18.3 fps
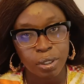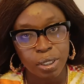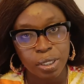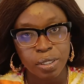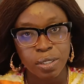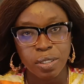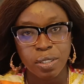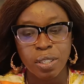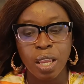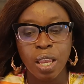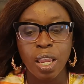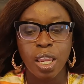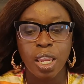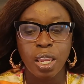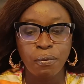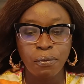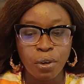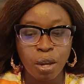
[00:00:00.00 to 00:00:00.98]
this.
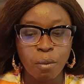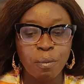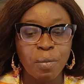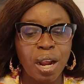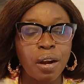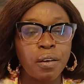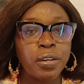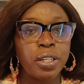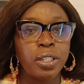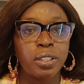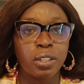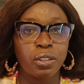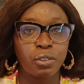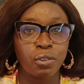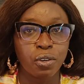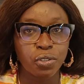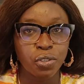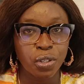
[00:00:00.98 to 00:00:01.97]
If you are married,
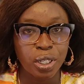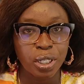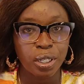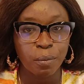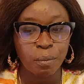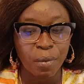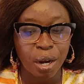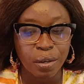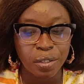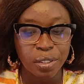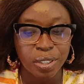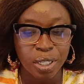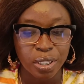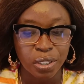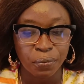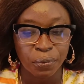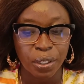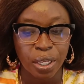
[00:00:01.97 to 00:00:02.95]
you also need a marriage
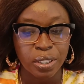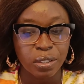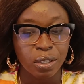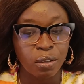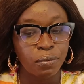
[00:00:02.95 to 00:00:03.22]
certificate.